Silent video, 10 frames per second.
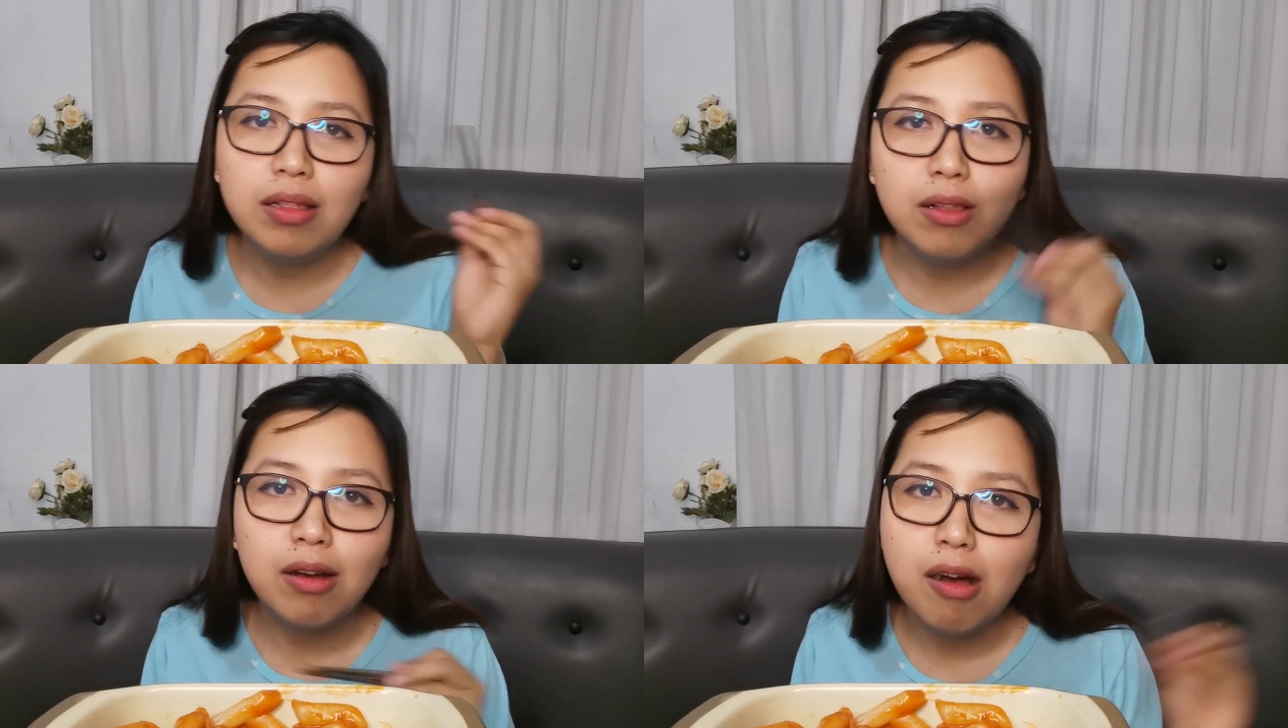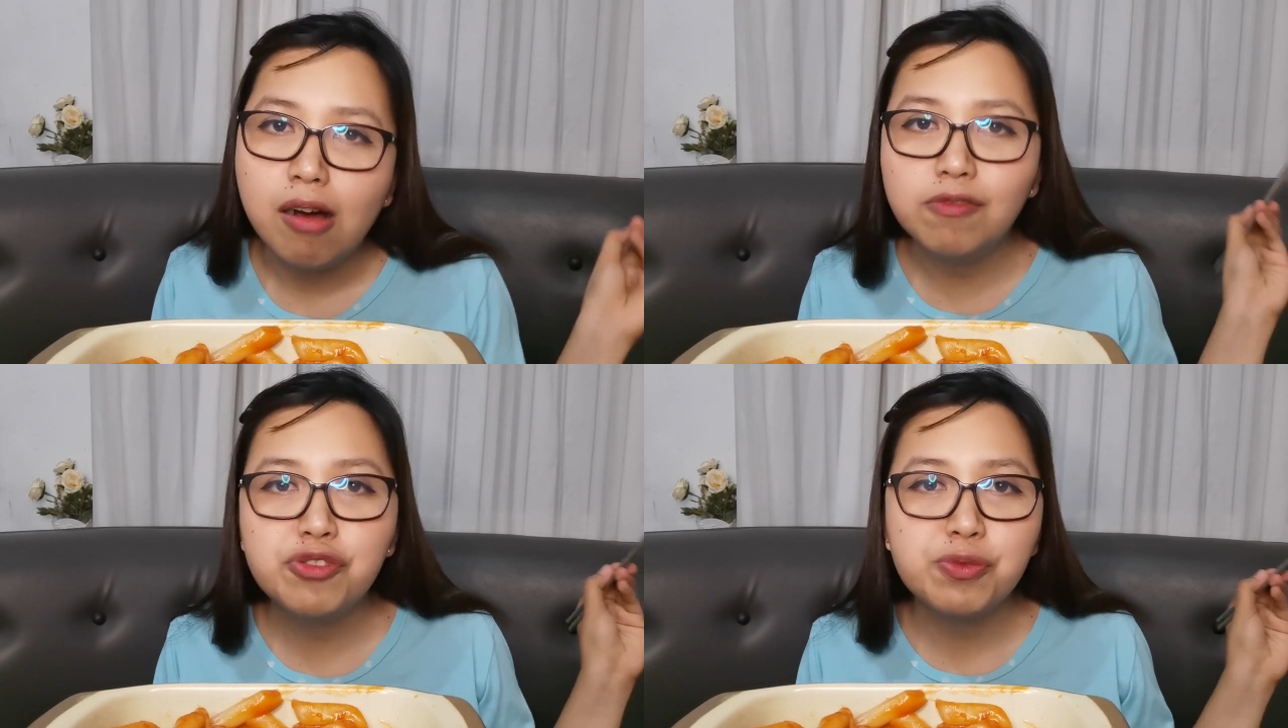
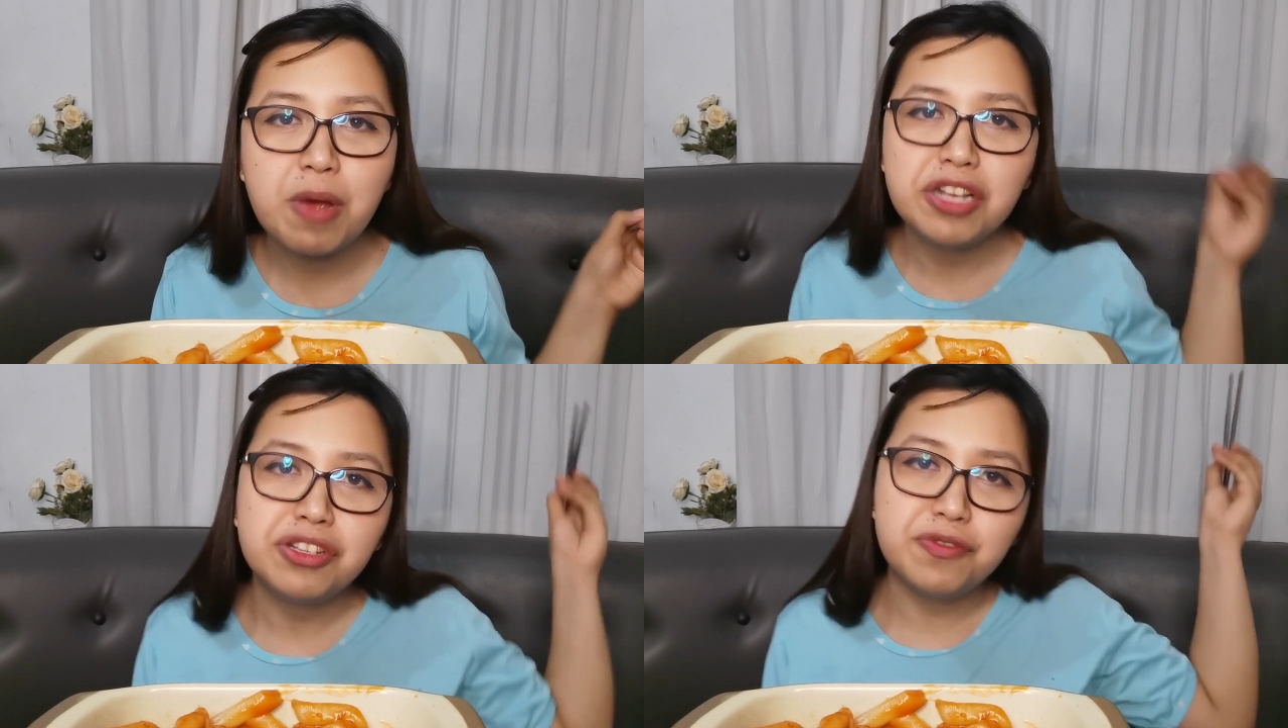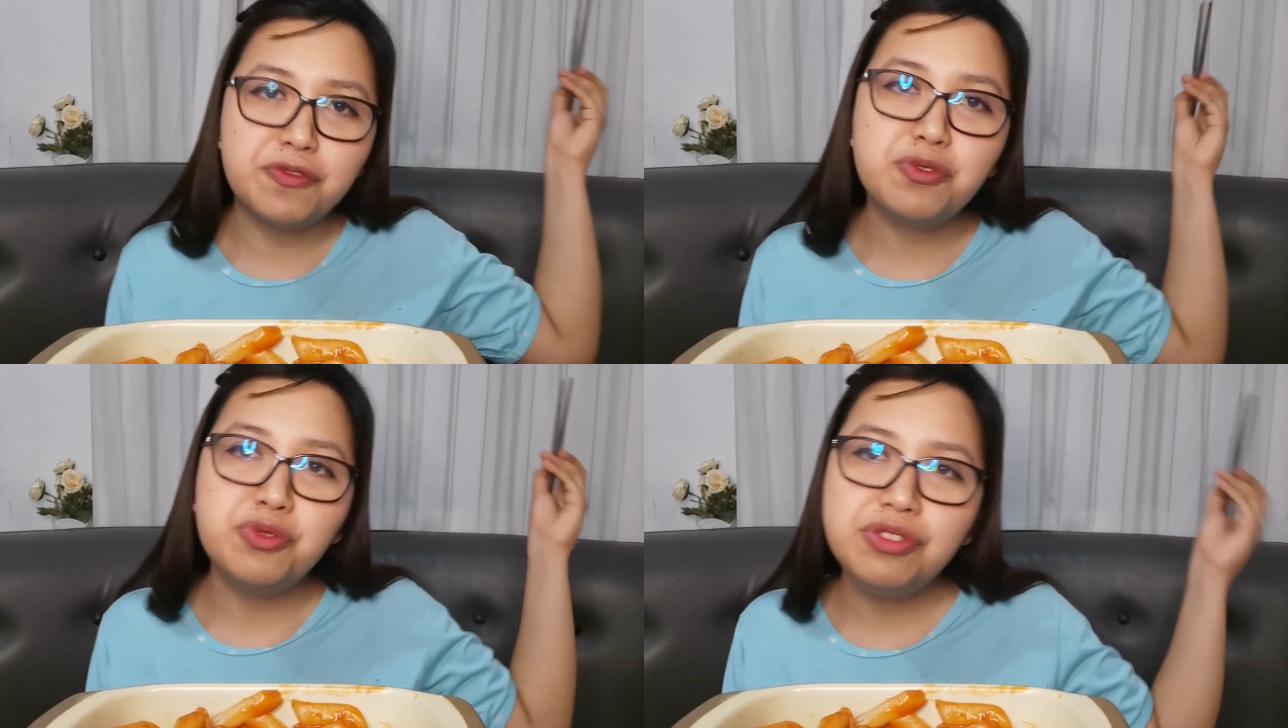love spicy
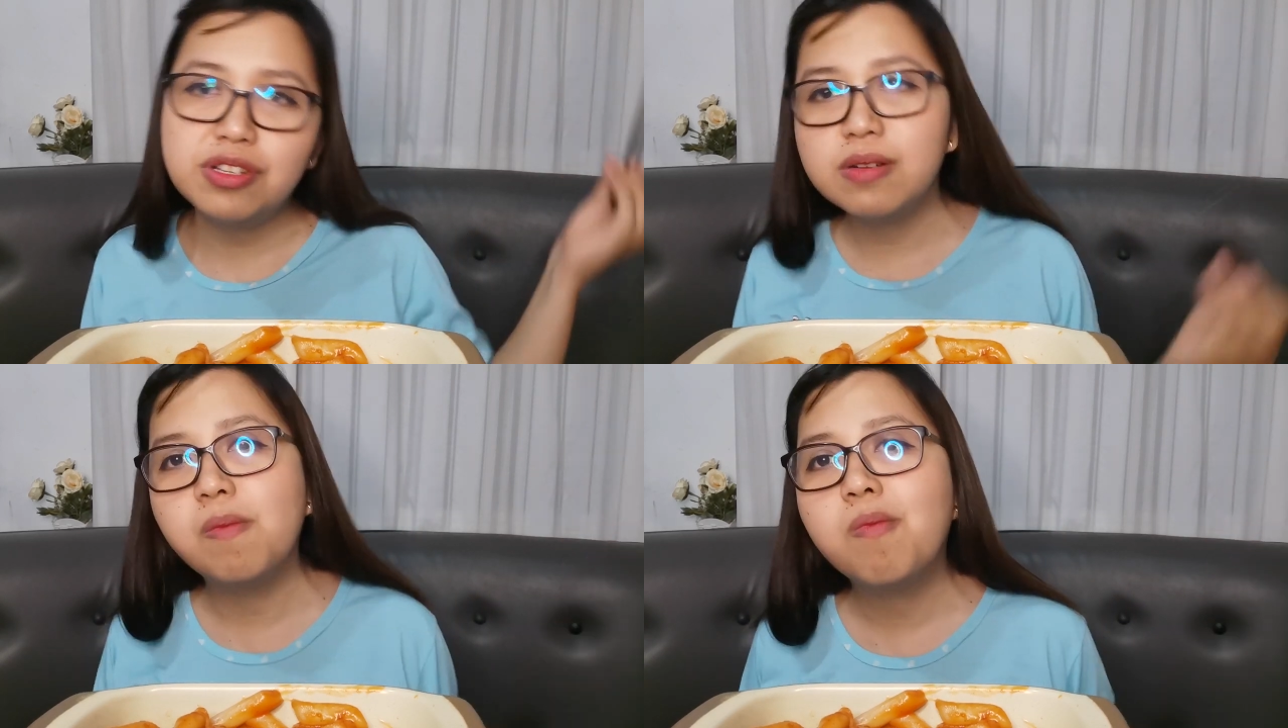foods.